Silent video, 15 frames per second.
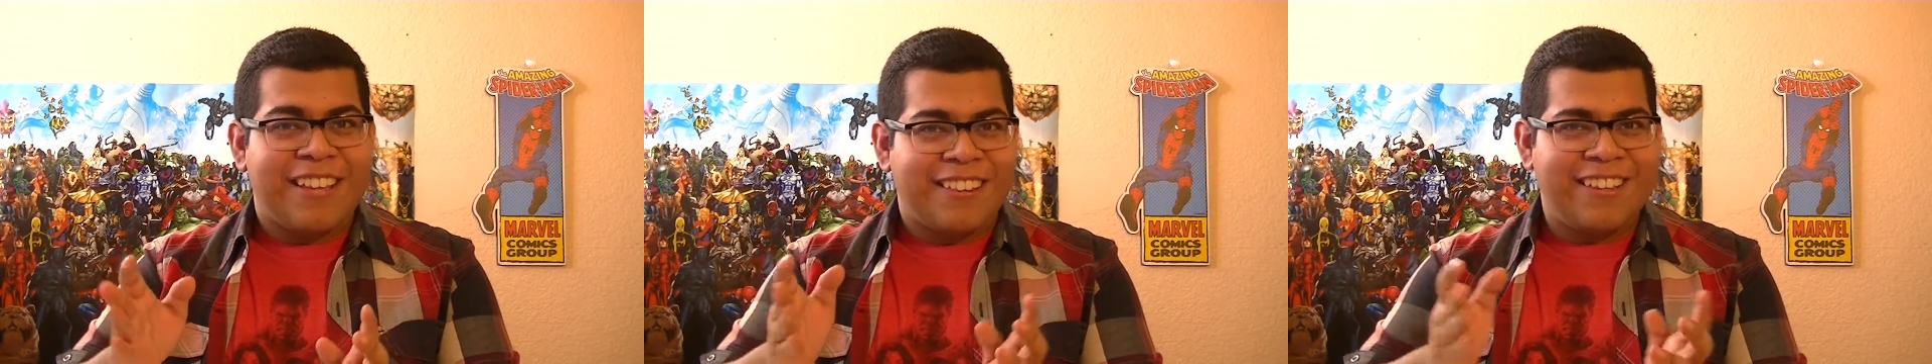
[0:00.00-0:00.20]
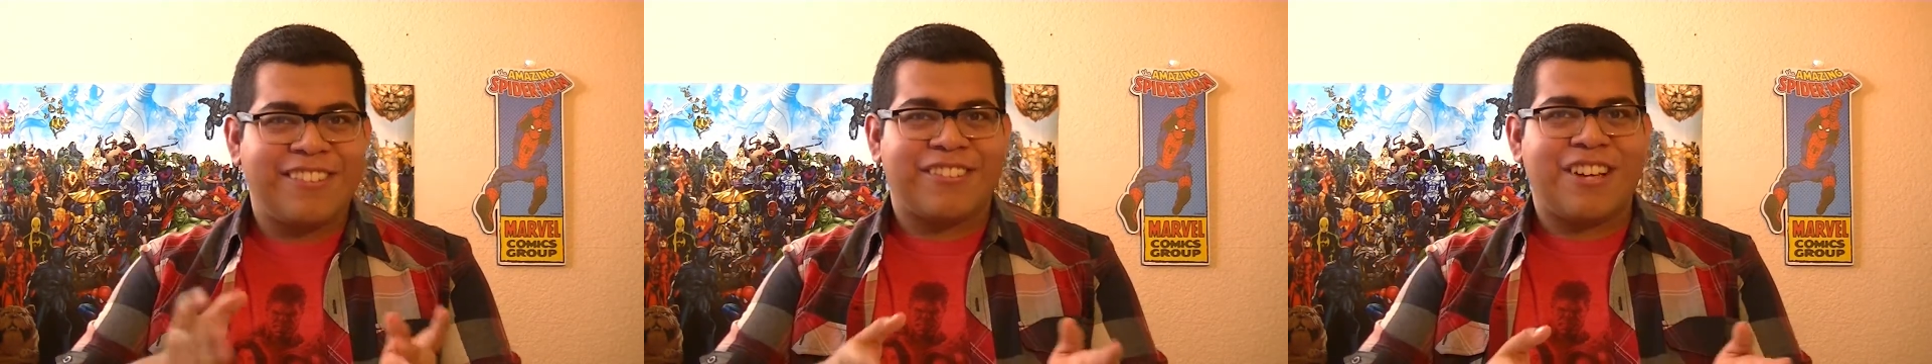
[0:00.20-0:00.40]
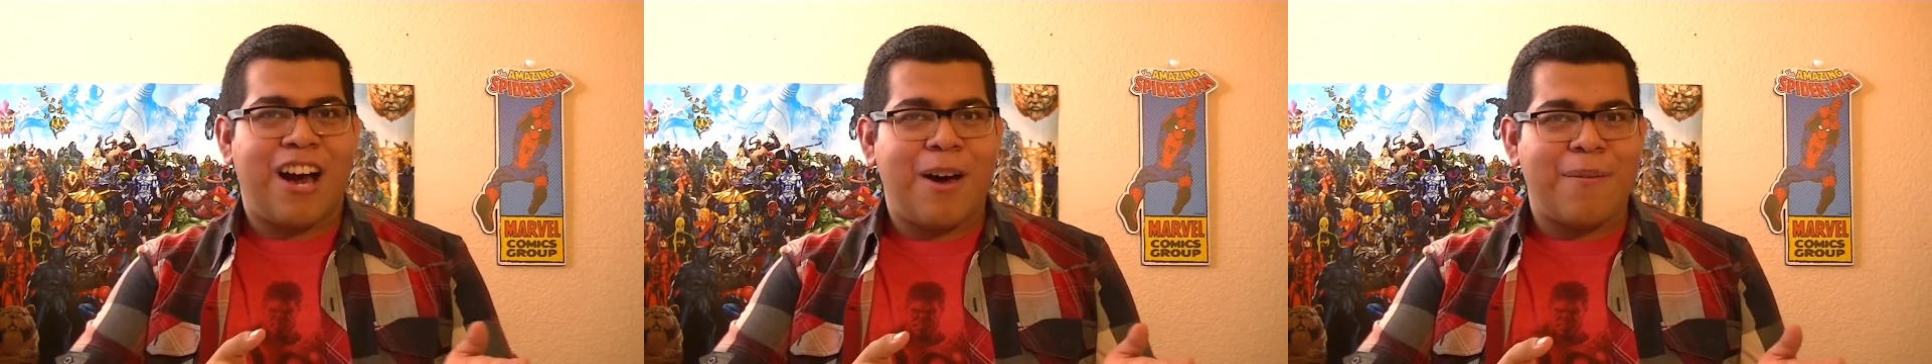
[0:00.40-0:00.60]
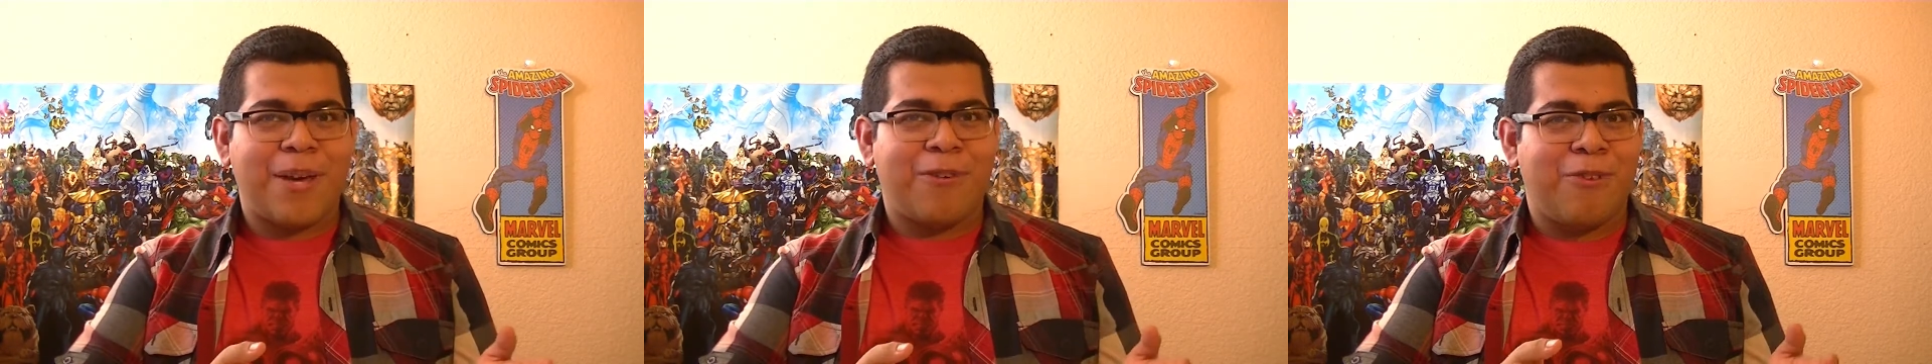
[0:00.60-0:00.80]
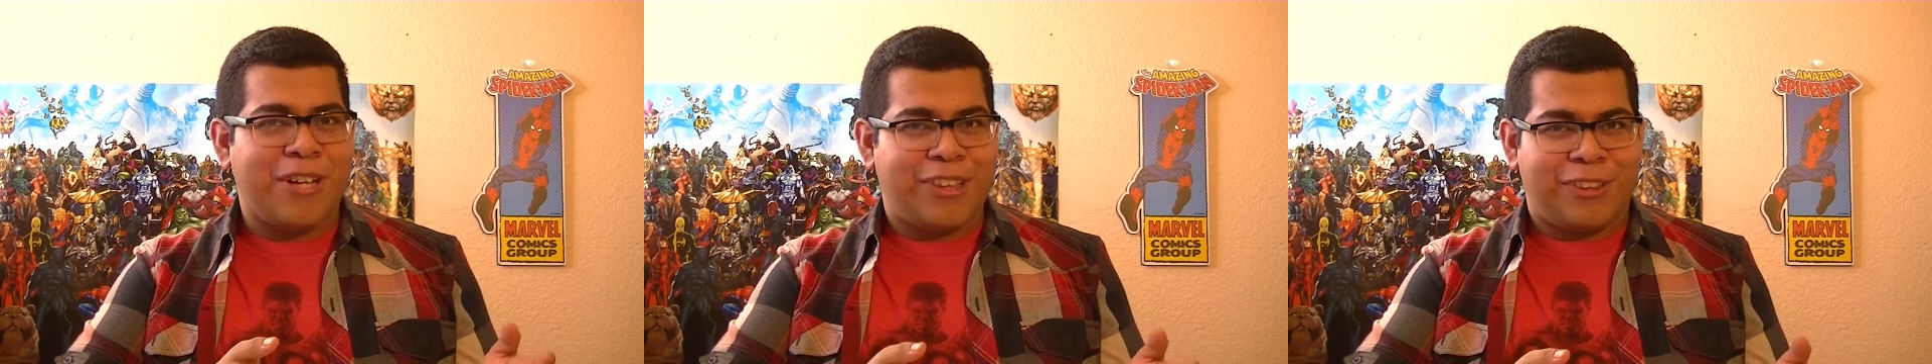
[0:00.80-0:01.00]
this
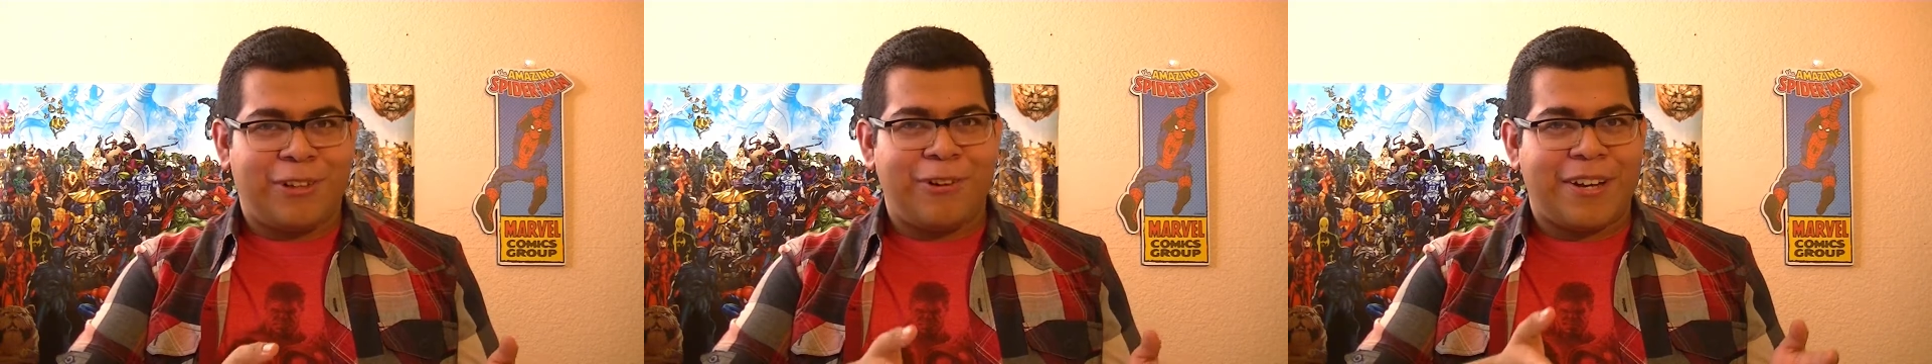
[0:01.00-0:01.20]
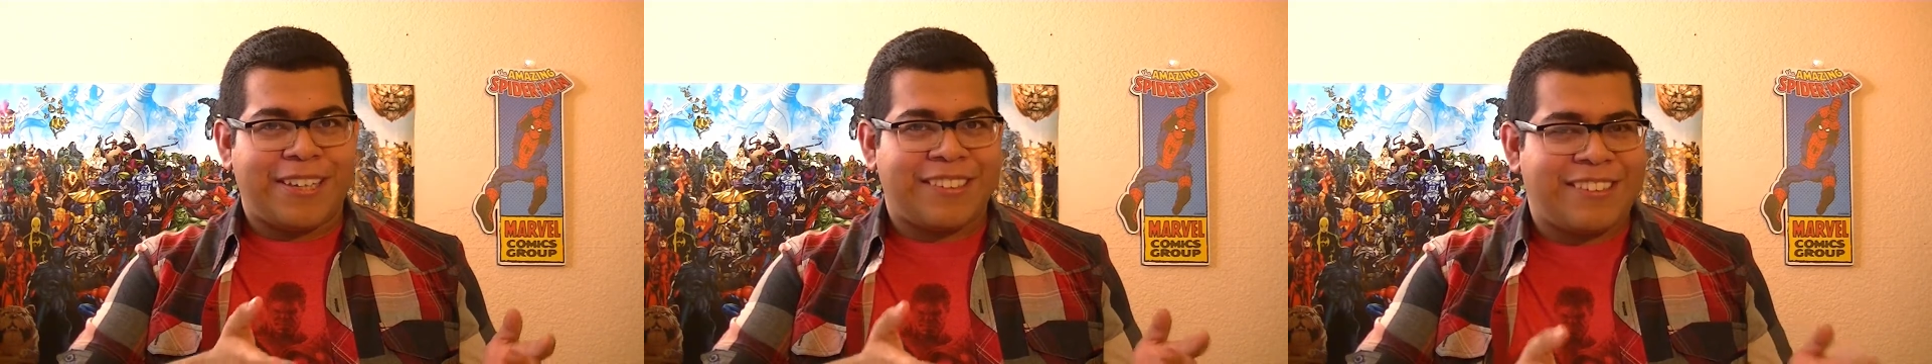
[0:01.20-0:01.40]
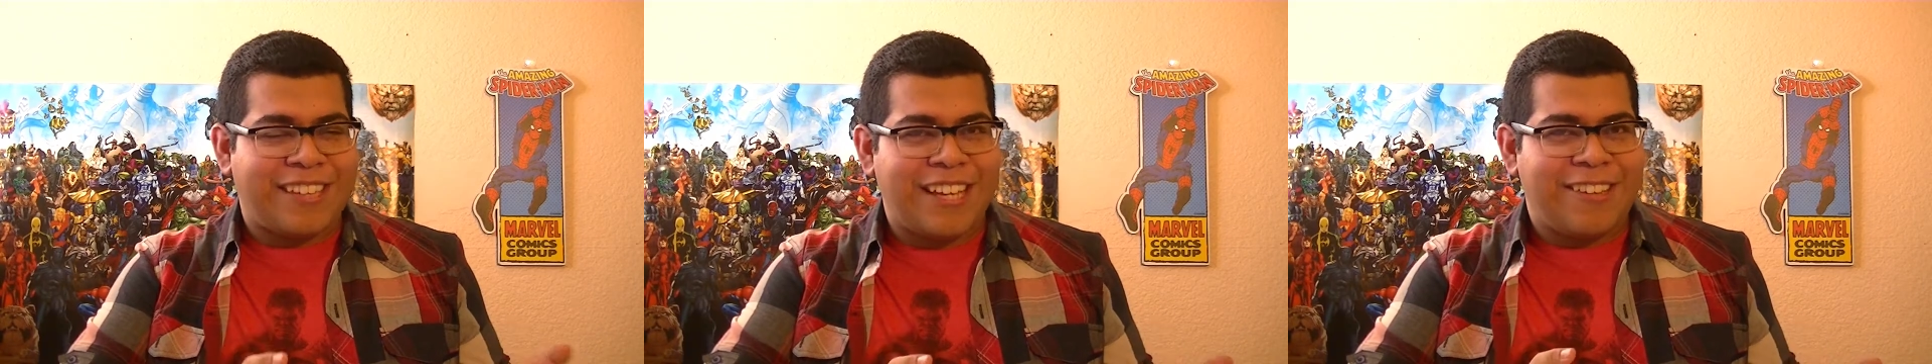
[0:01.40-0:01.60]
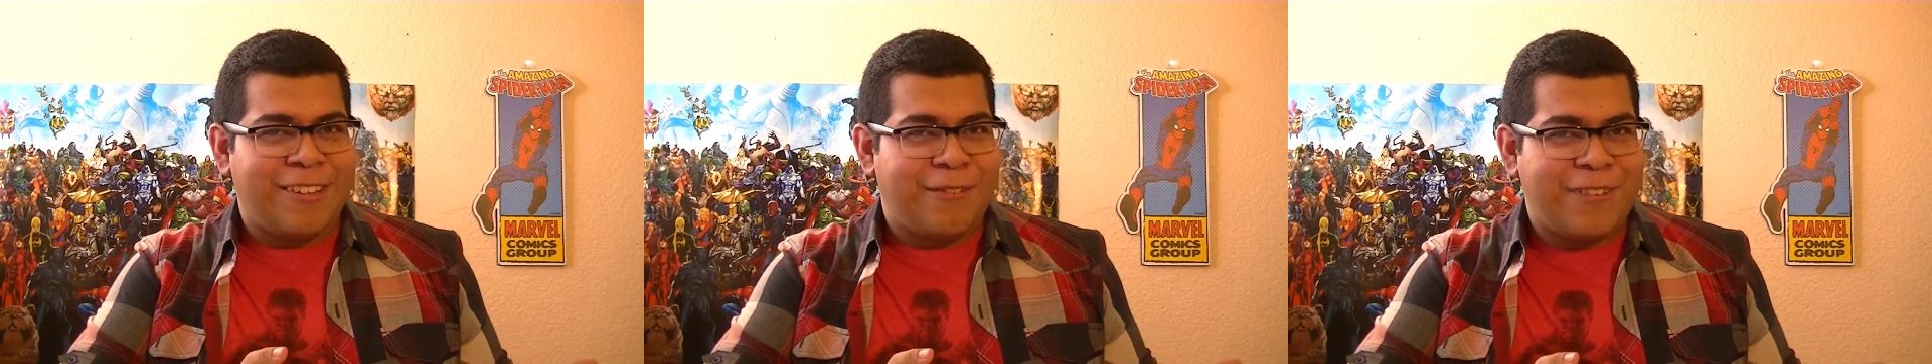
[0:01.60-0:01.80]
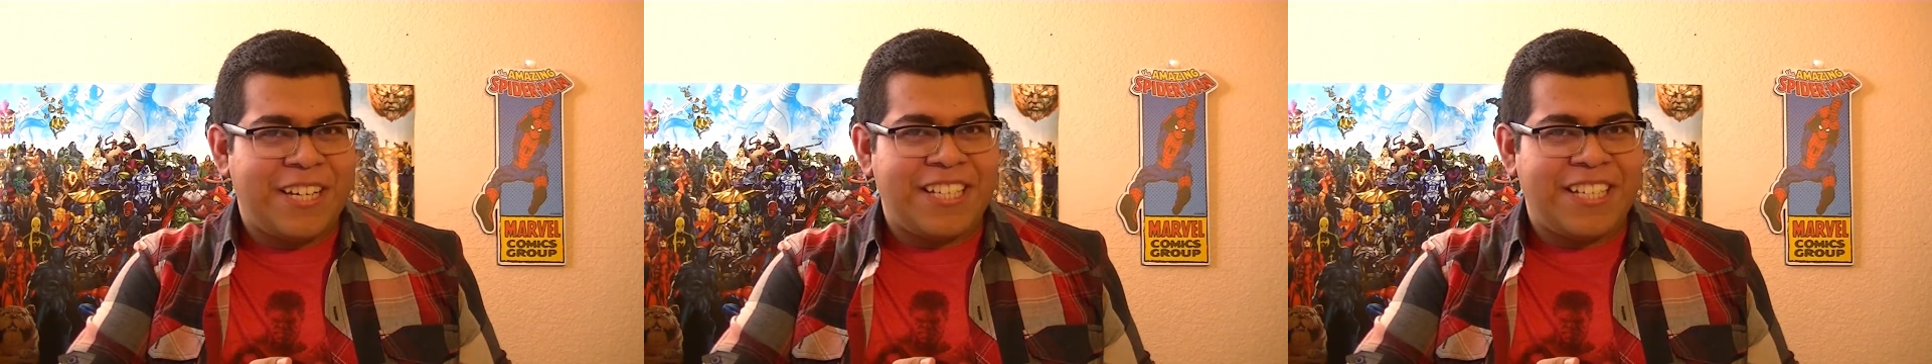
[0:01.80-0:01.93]
comic went through extensive